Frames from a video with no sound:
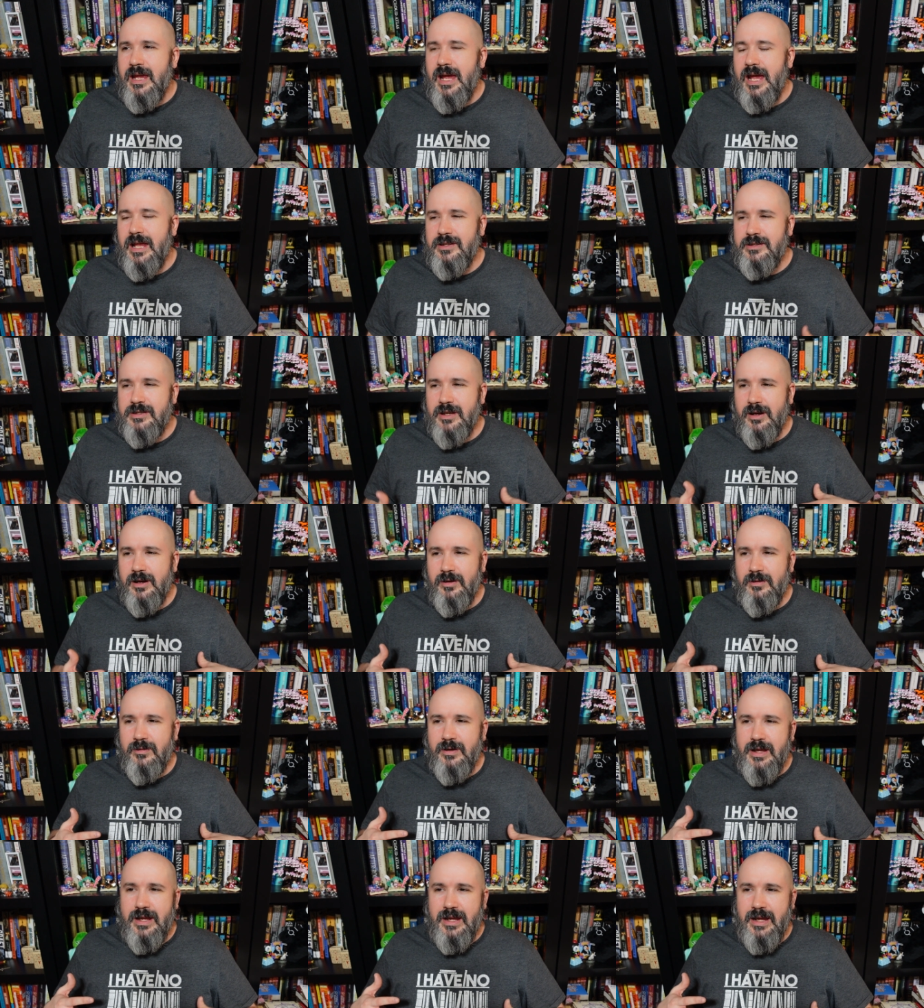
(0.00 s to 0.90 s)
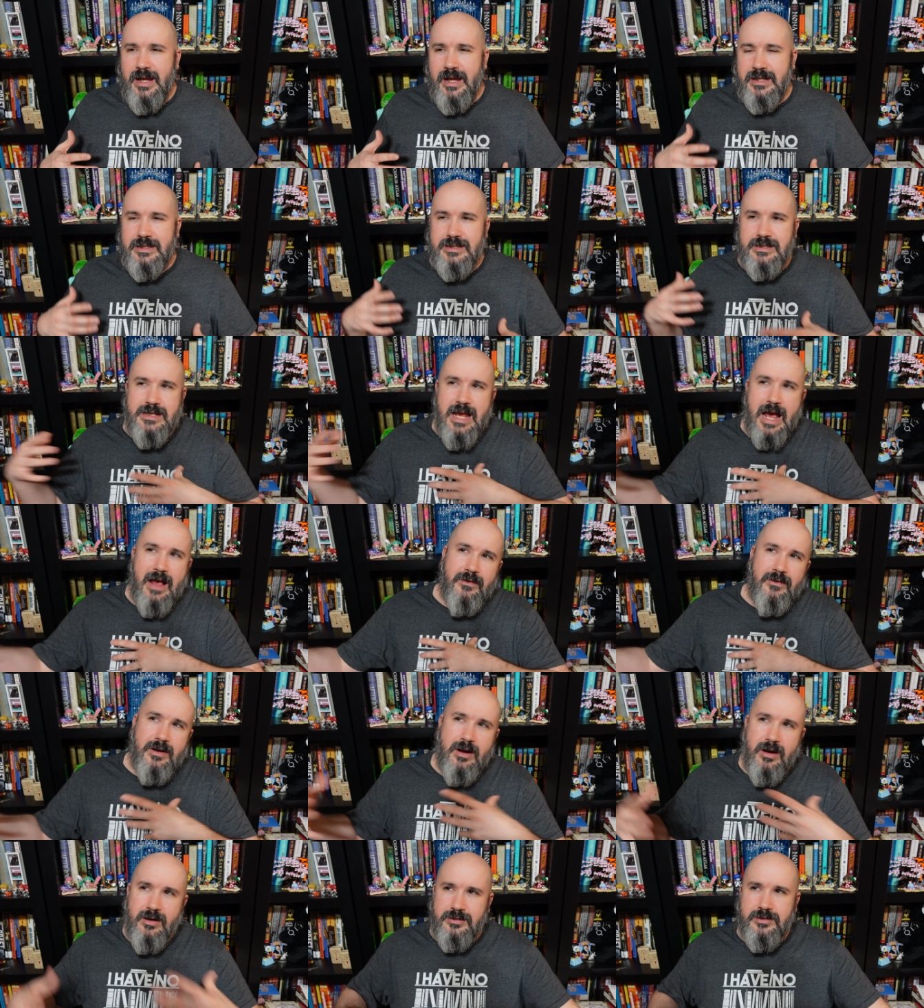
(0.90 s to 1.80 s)
And so it's
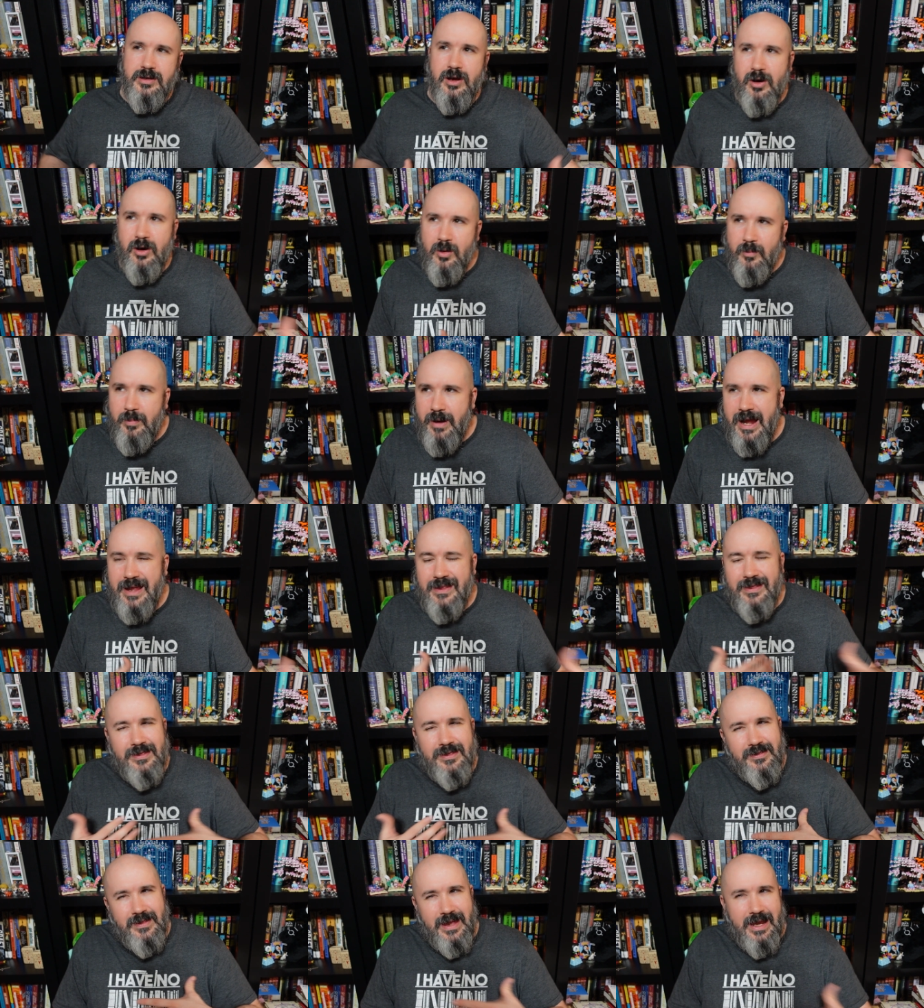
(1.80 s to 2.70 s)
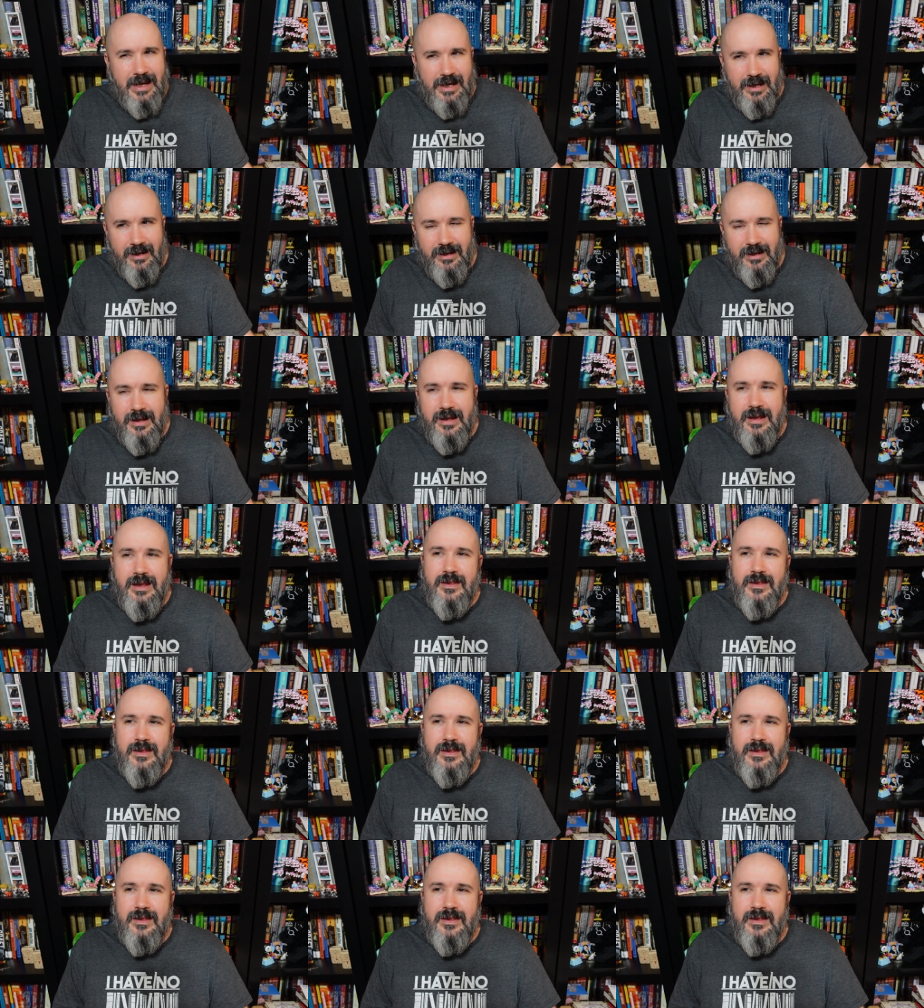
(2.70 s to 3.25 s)
Dalinar's hope, I think,